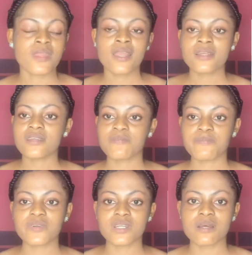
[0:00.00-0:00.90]
the
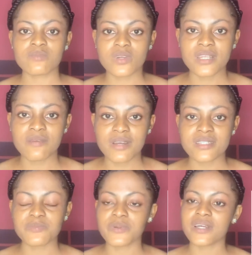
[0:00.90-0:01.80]
product i'm talking about is
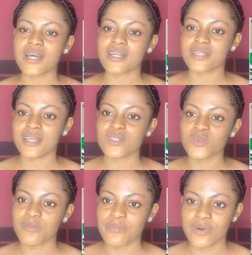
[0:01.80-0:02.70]
product that clears
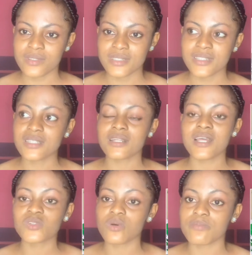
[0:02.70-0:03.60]
sunburn it clears
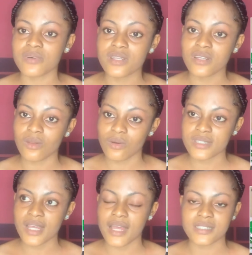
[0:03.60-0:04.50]
sunburn a lot
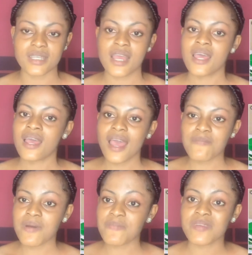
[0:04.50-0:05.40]
and
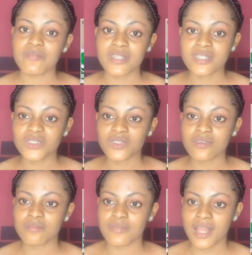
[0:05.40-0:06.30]
hyperpigmentation
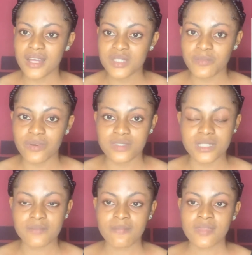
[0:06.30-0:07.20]
black spots
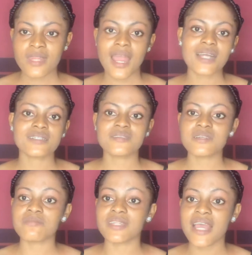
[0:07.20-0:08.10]
and the
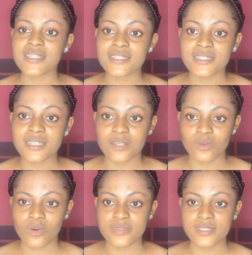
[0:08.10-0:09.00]
cream lightens a
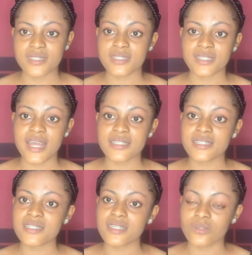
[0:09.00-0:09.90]
lot it lightens
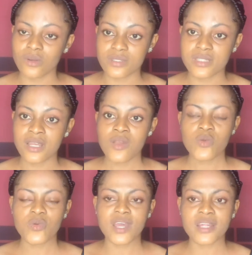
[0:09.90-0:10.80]
a lot you
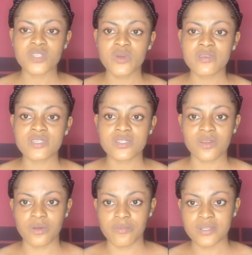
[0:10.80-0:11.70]
can as well use it on your
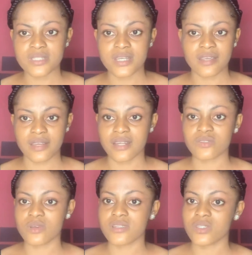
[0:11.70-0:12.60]
body and you can as well
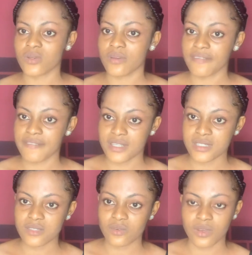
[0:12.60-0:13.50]
use it on your face
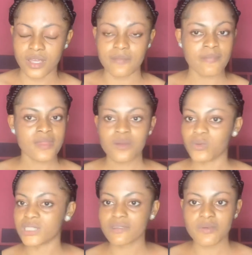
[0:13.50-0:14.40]
okay
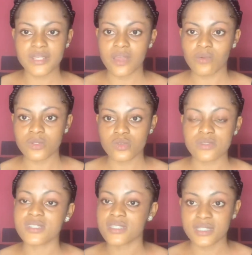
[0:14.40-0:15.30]
whichever way that you want to use it
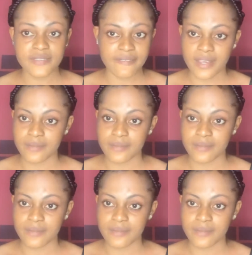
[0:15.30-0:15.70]
it's fine